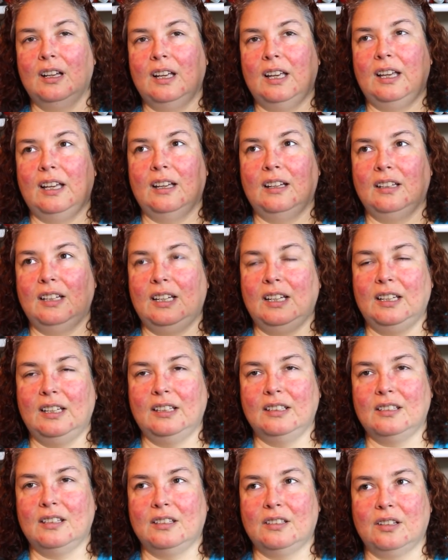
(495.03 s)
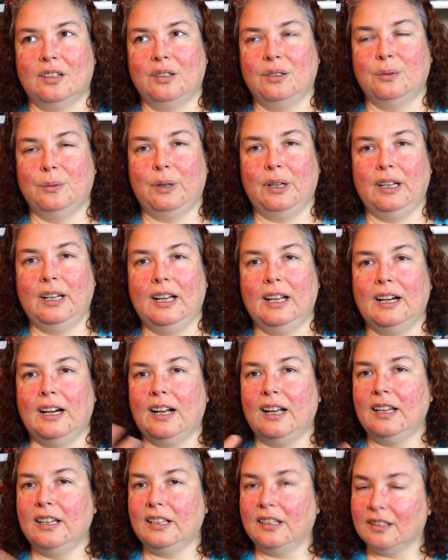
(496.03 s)
and he eats a certain way, and
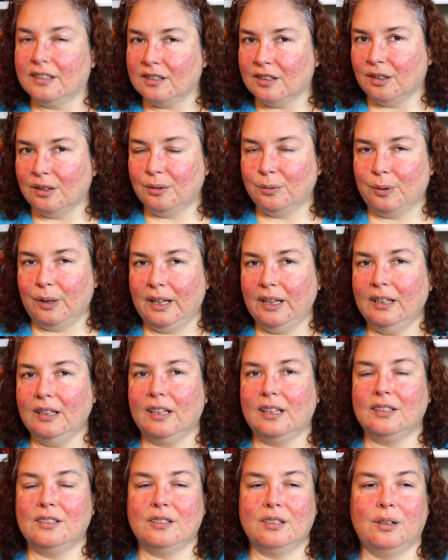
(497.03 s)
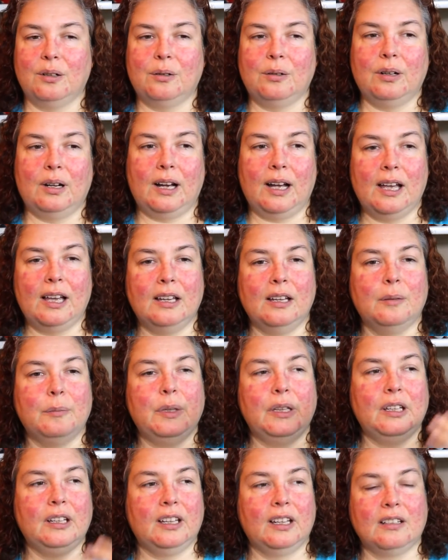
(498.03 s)
I eat a certain way, and so I am
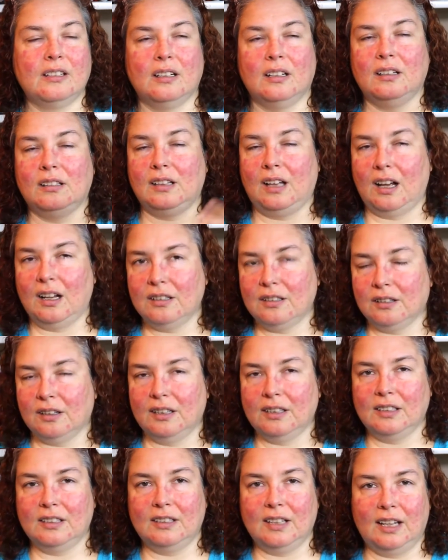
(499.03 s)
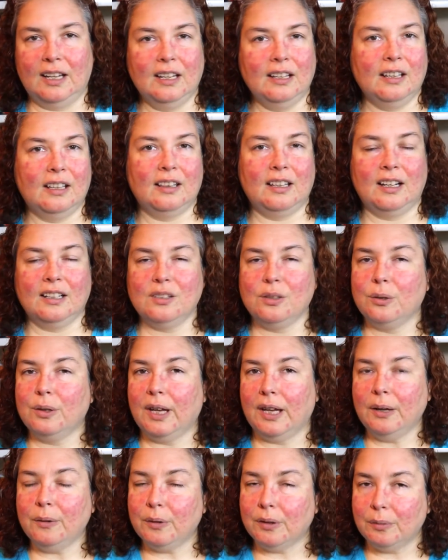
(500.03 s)
in the kitchen a lot during the day, and that's
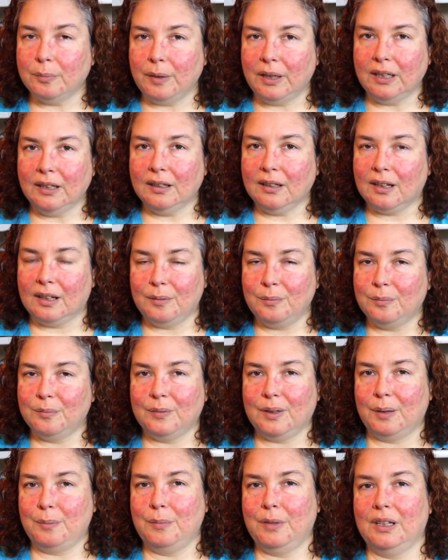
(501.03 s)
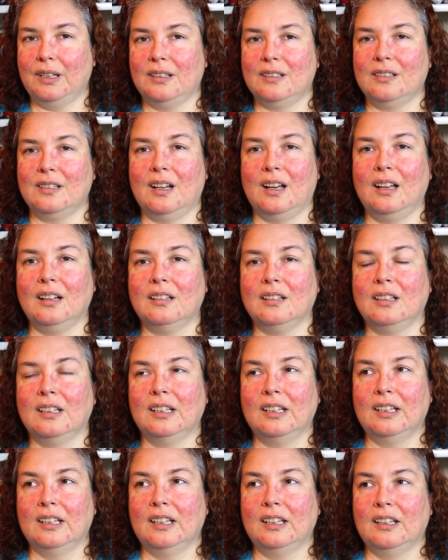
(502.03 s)
okay with me. I'm I'm it's not
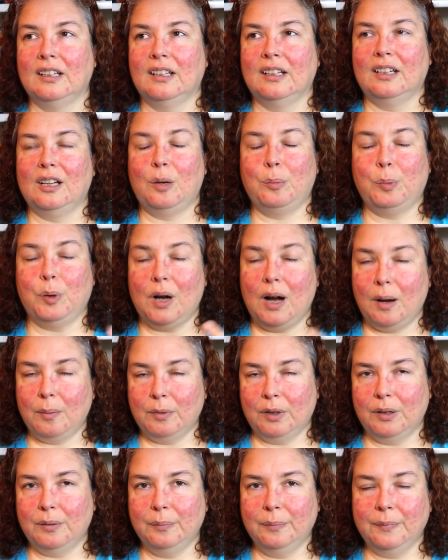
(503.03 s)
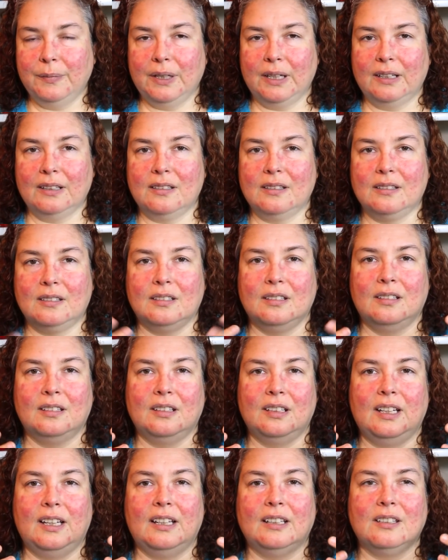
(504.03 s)
a problem. It's
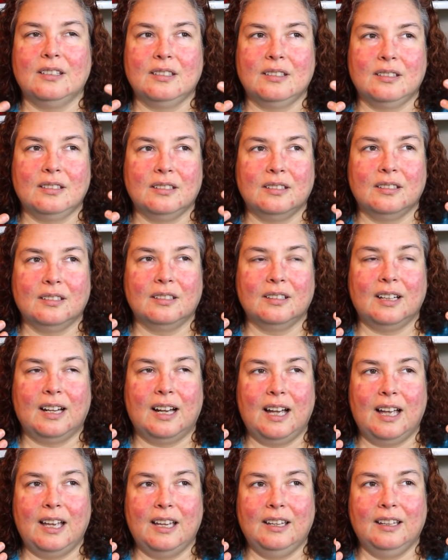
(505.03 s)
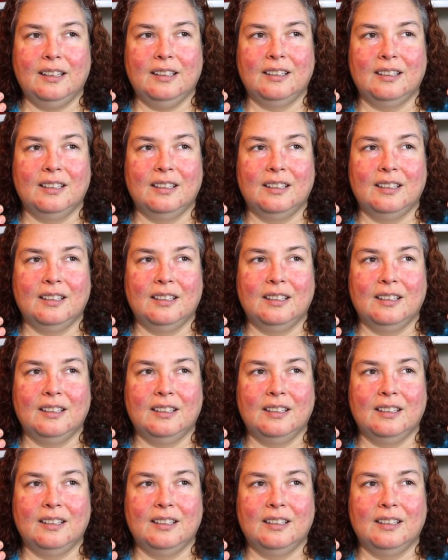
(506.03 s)
it's I.